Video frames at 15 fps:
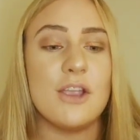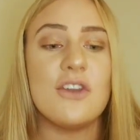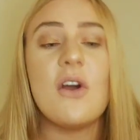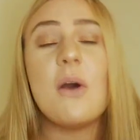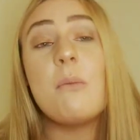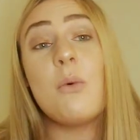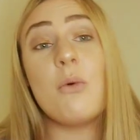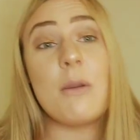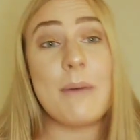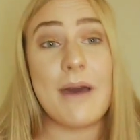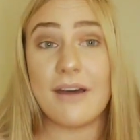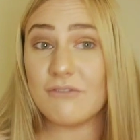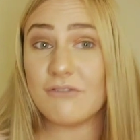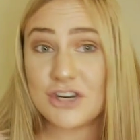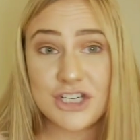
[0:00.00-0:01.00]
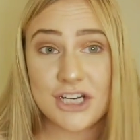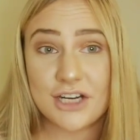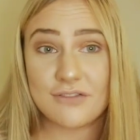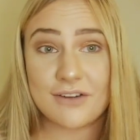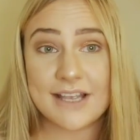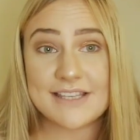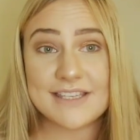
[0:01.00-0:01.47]
You know I'm all about
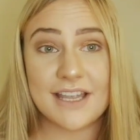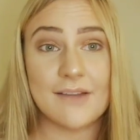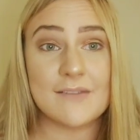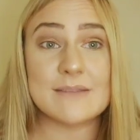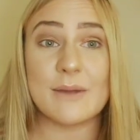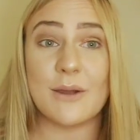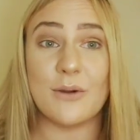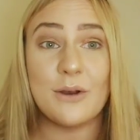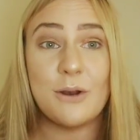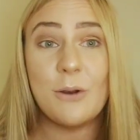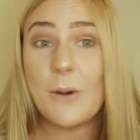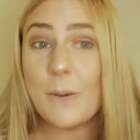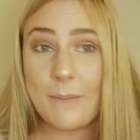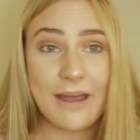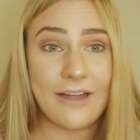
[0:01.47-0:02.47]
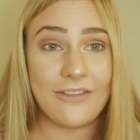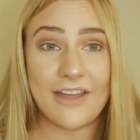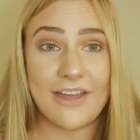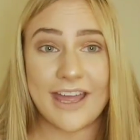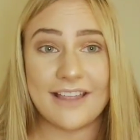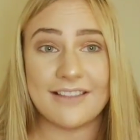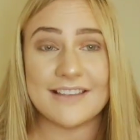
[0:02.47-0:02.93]
regenerating. I've spoken a lot about
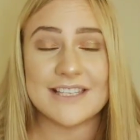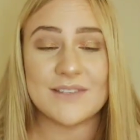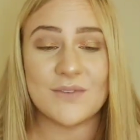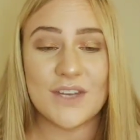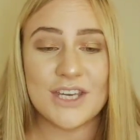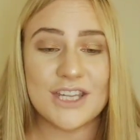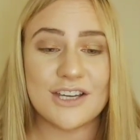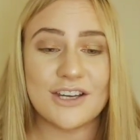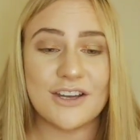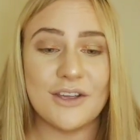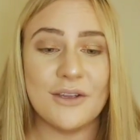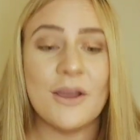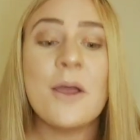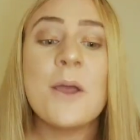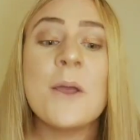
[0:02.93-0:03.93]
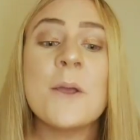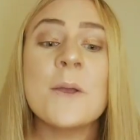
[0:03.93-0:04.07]
that in this video.